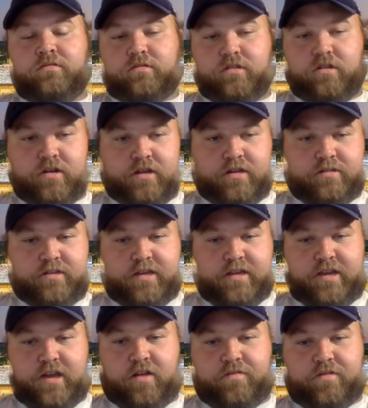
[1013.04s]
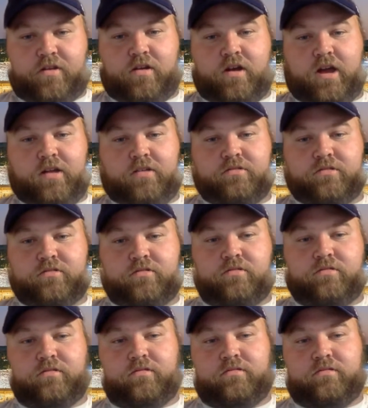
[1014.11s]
Go ahead and take care of an Ohio school.